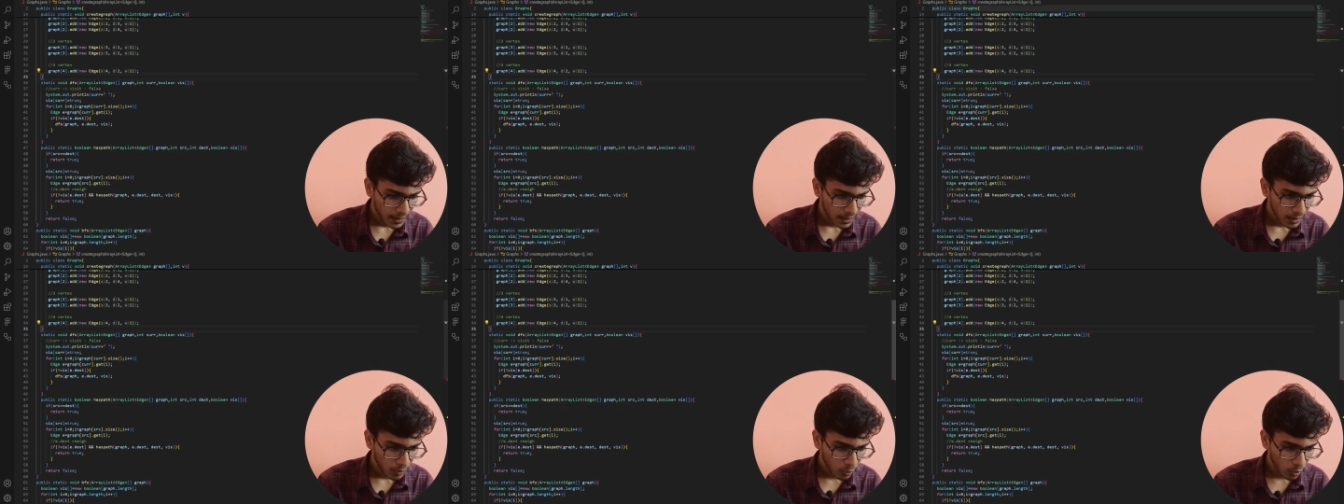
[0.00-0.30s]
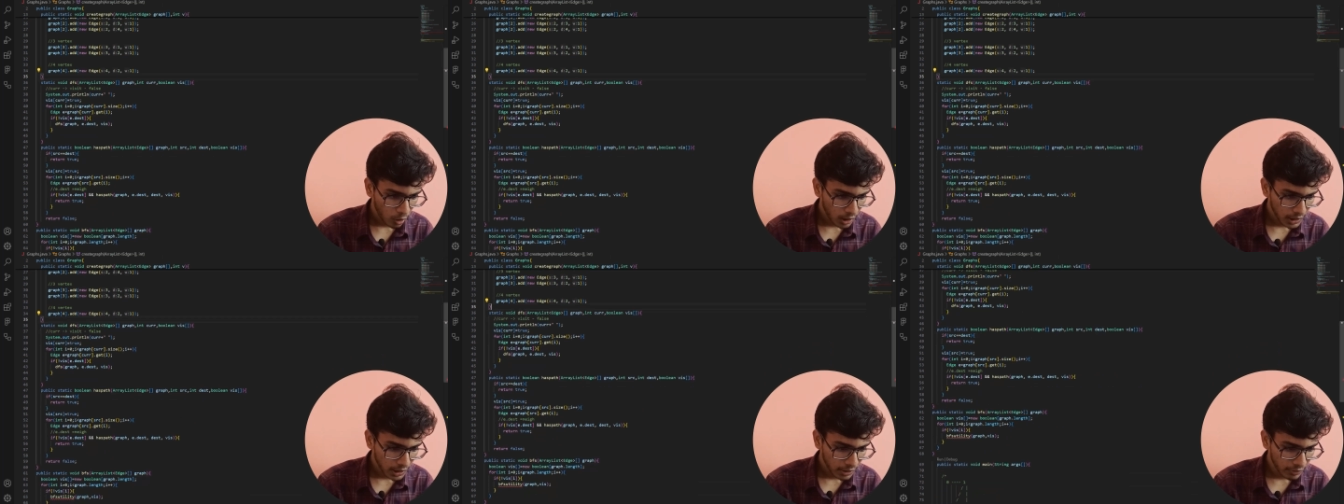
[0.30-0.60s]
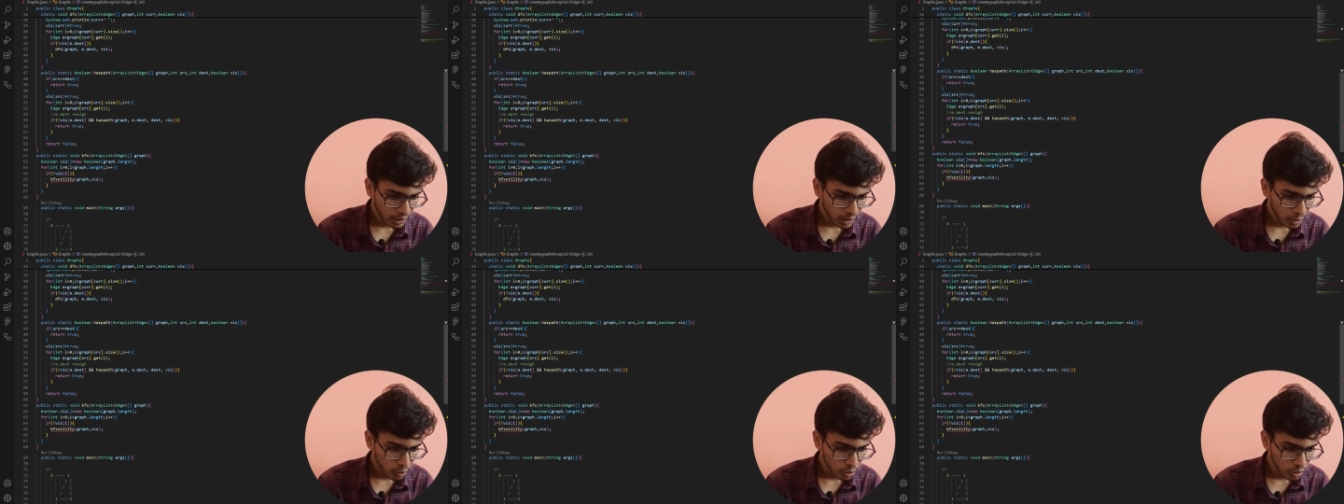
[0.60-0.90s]
what I
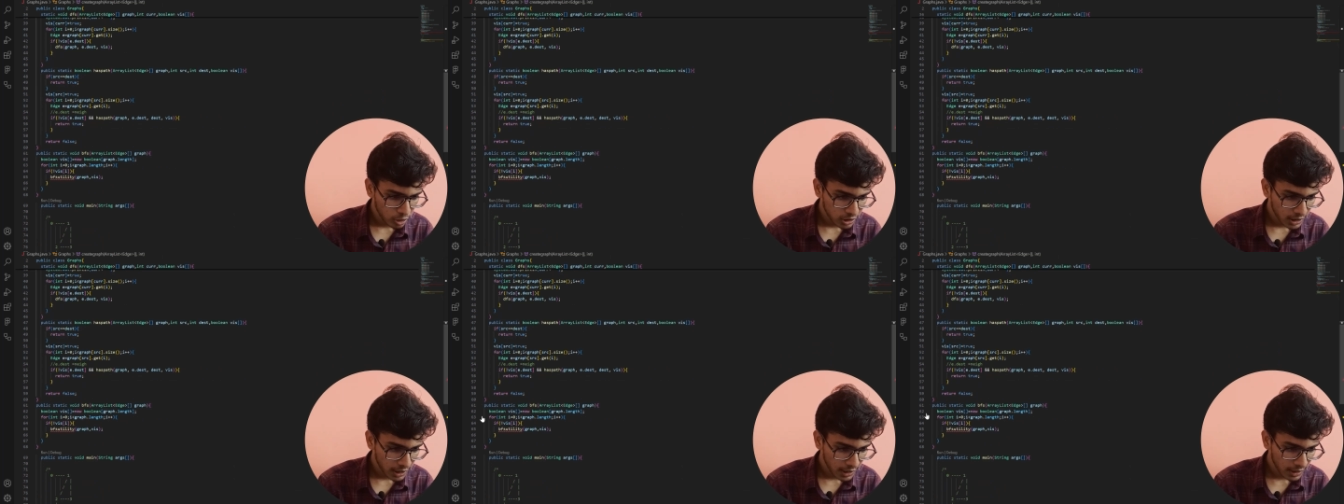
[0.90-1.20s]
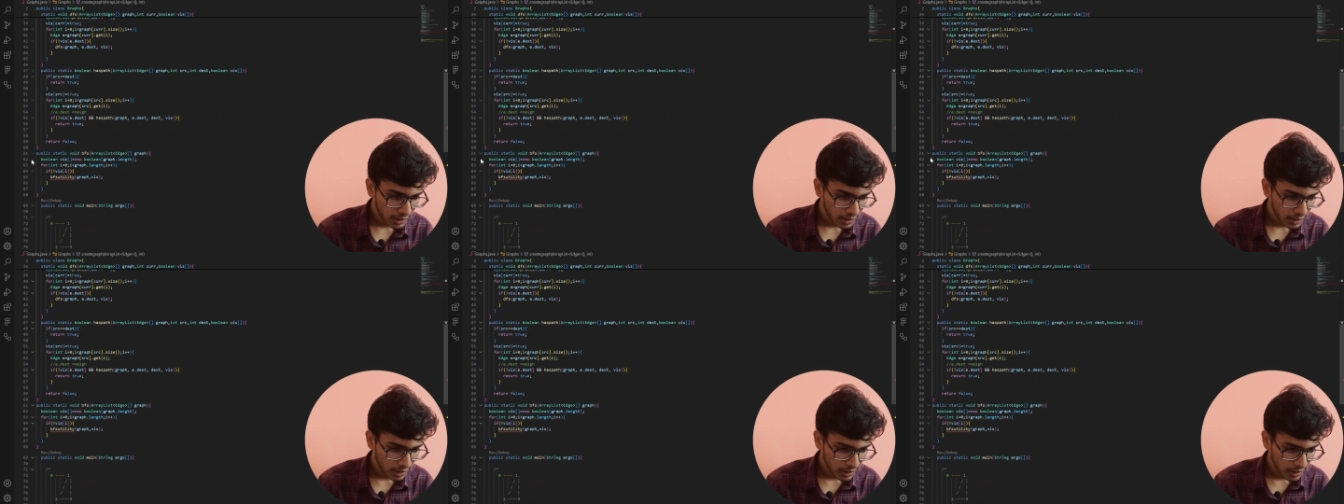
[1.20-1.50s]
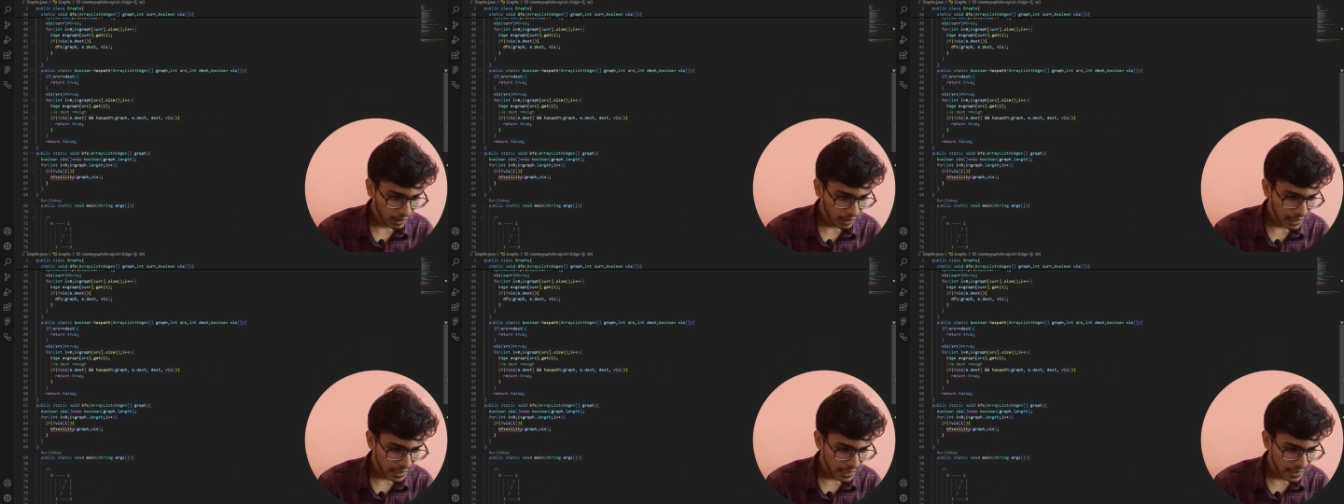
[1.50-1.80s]
will do is that
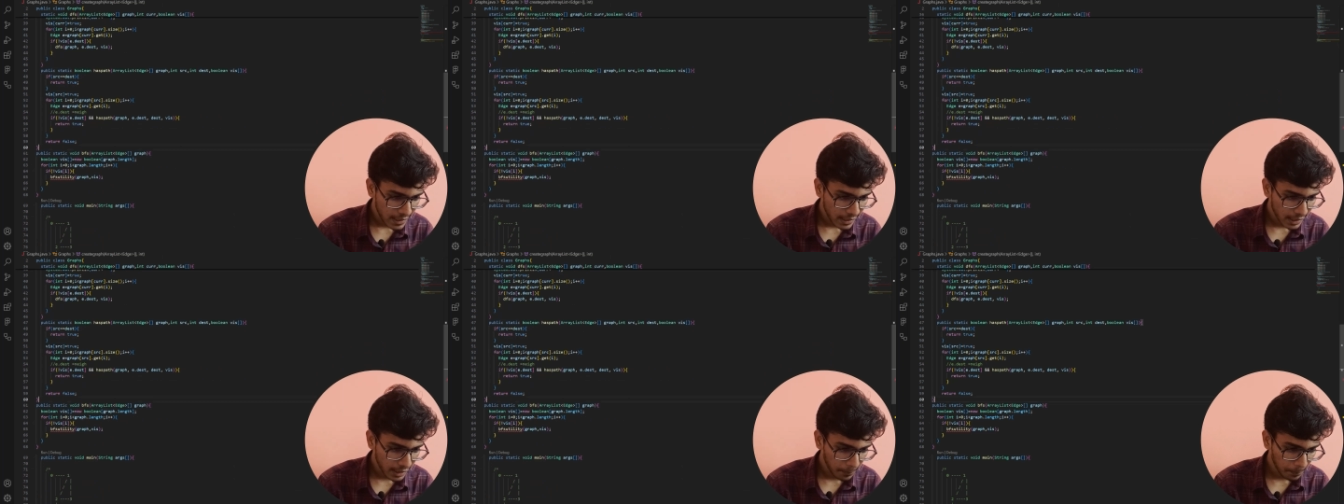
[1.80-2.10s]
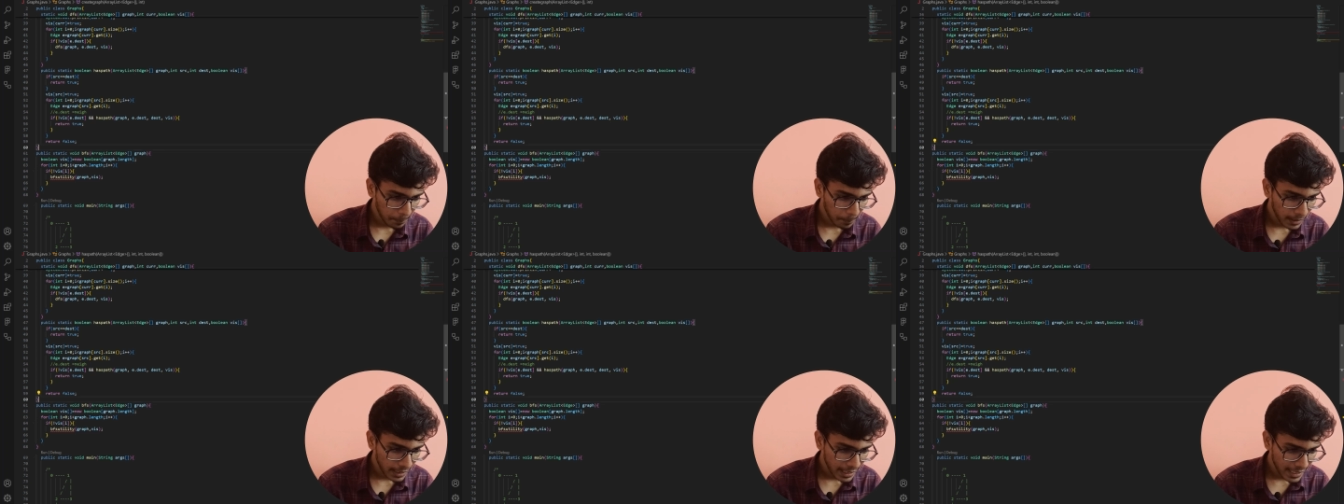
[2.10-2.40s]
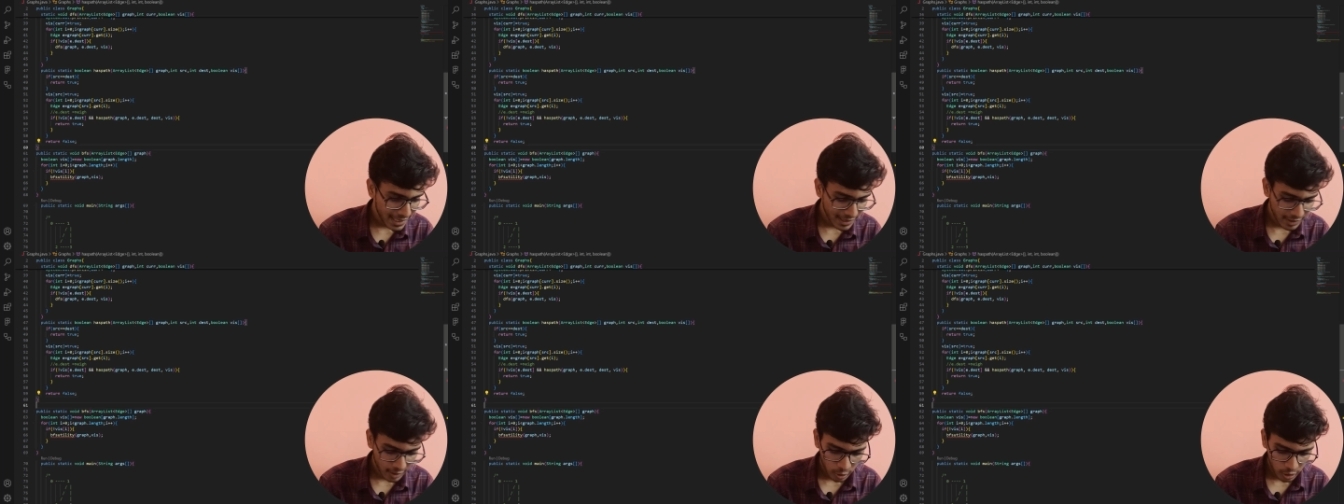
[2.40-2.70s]
in the
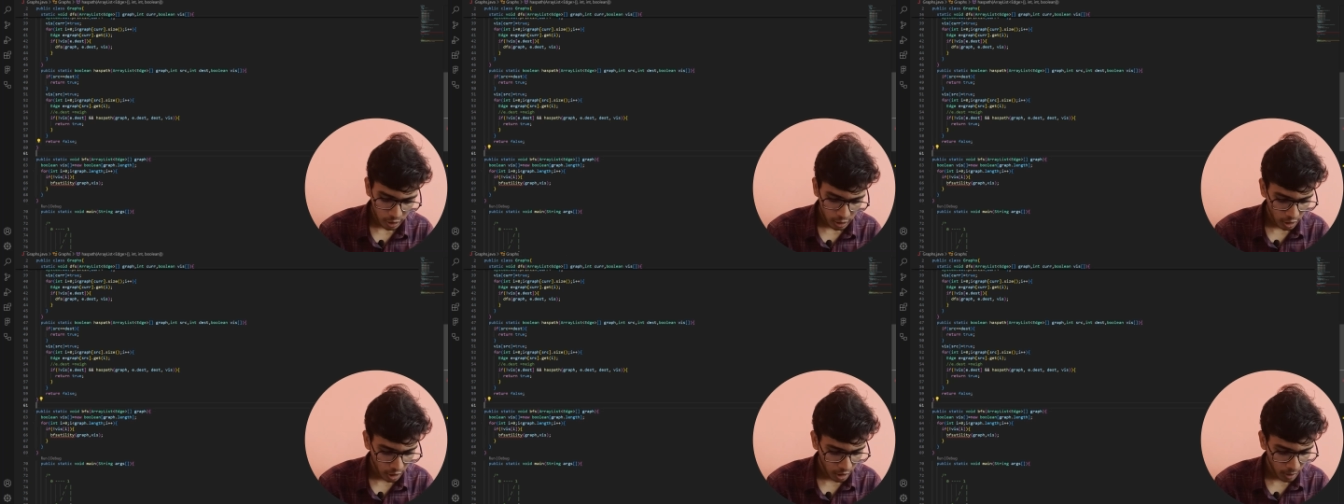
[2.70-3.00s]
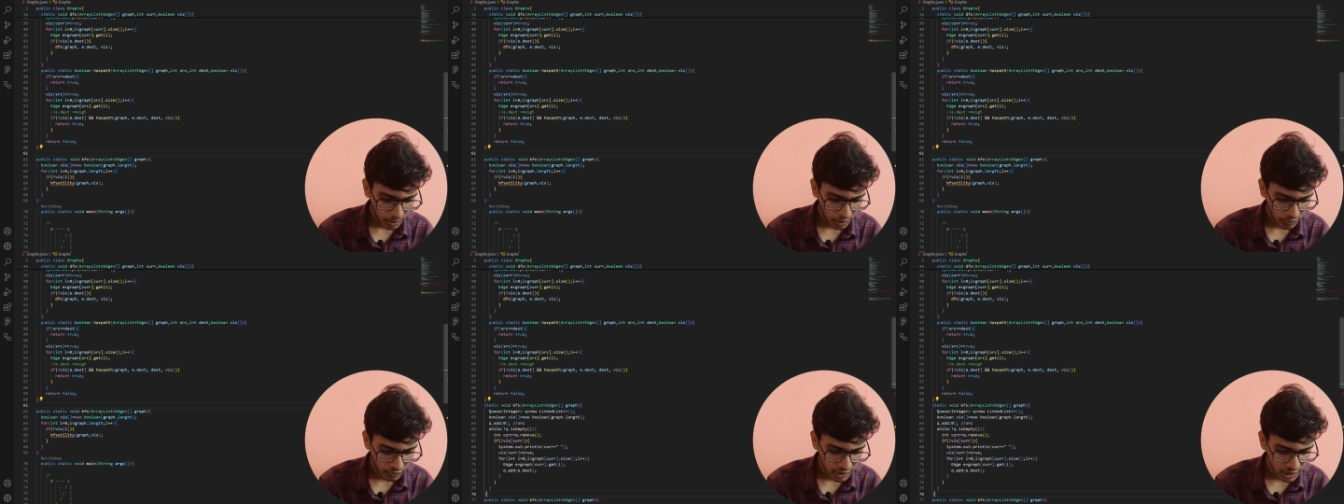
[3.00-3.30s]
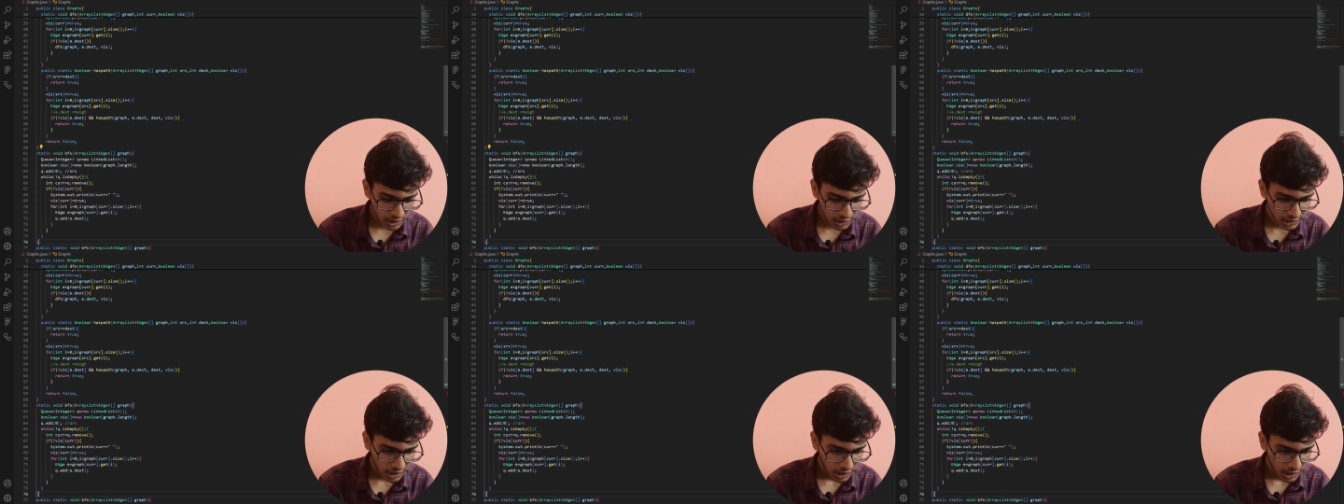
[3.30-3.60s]
place on the top of
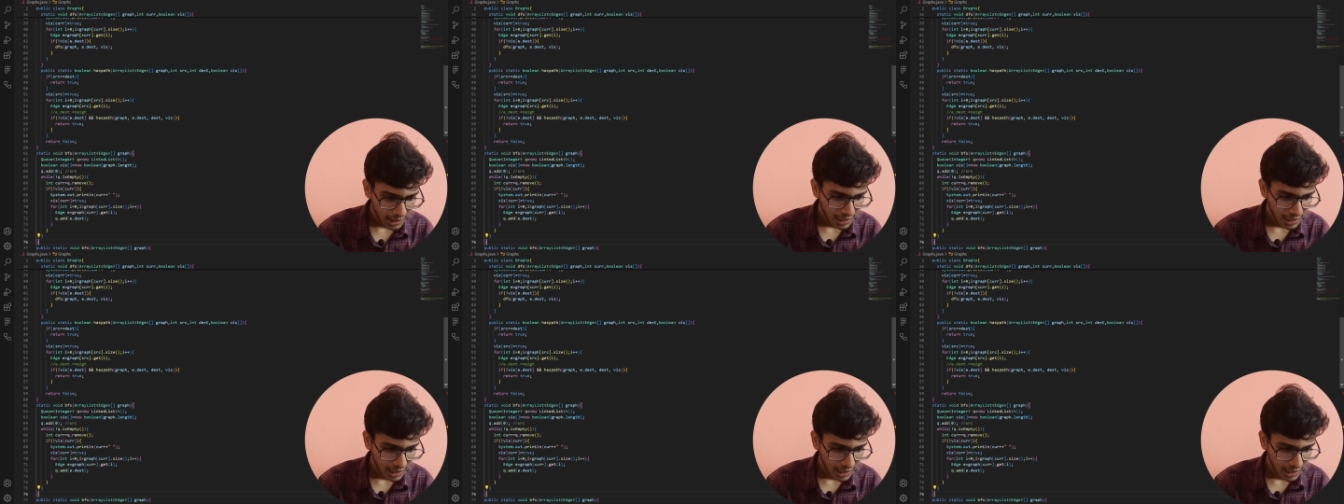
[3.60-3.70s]
this